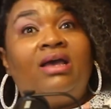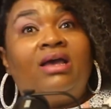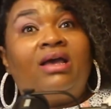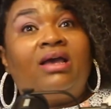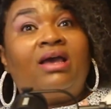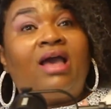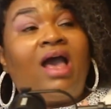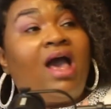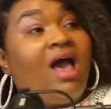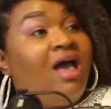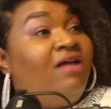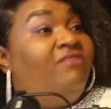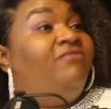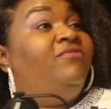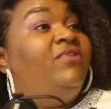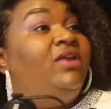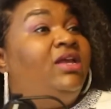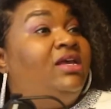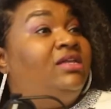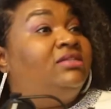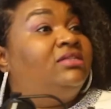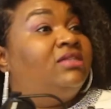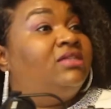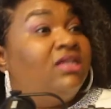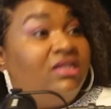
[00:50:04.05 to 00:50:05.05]

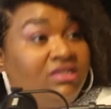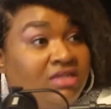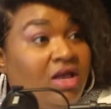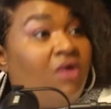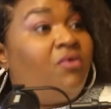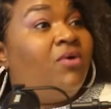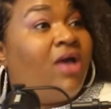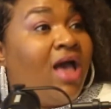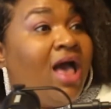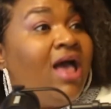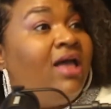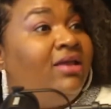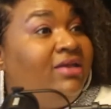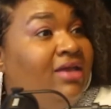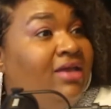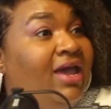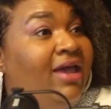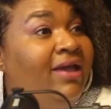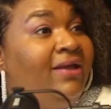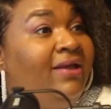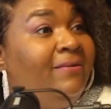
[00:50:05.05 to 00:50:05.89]
confidence is on Kanye.